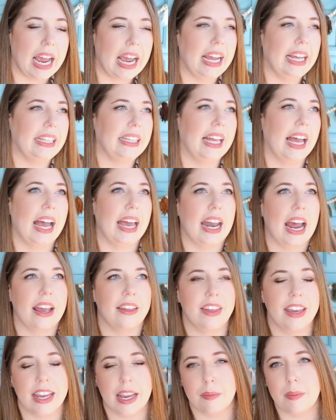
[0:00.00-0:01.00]
And then
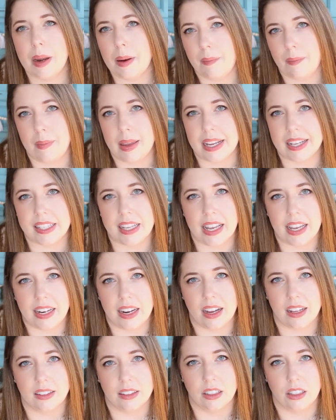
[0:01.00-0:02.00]
I think I'm gonna mix
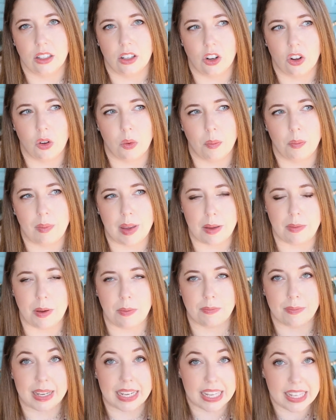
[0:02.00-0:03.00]
in a little maybe
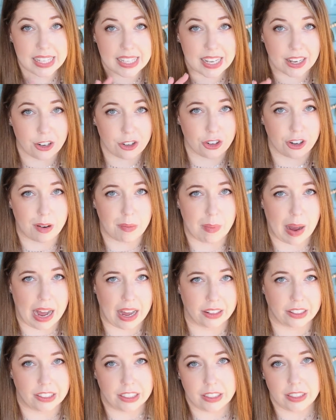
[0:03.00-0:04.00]
mid-century
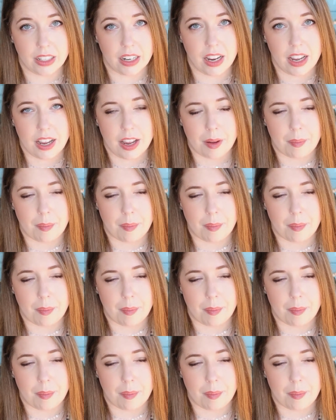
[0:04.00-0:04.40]
modern,